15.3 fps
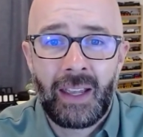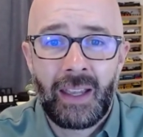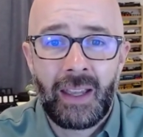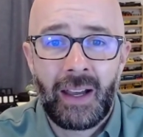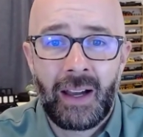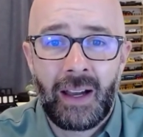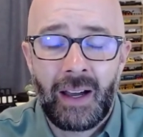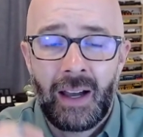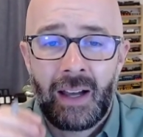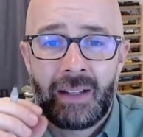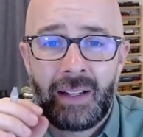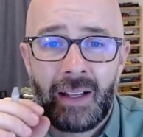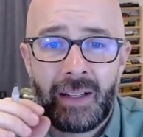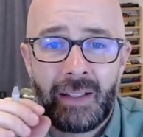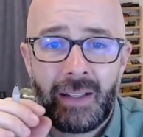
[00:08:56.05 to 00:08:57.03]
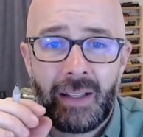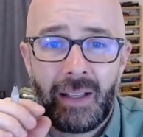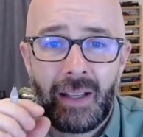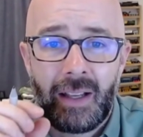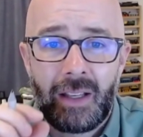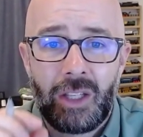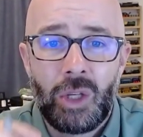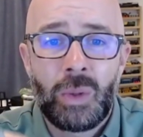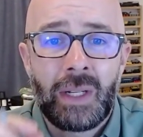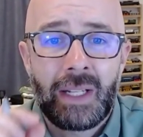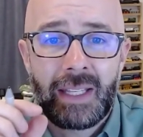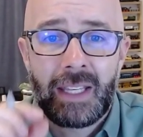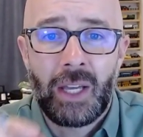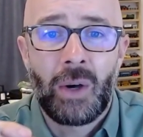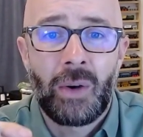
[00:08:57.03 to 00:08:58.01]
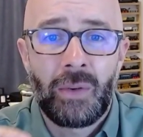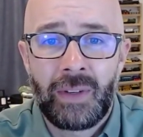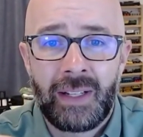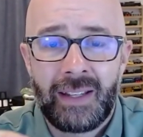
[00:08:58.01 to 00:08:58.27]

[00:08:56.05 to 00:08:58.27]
a unit Kelvin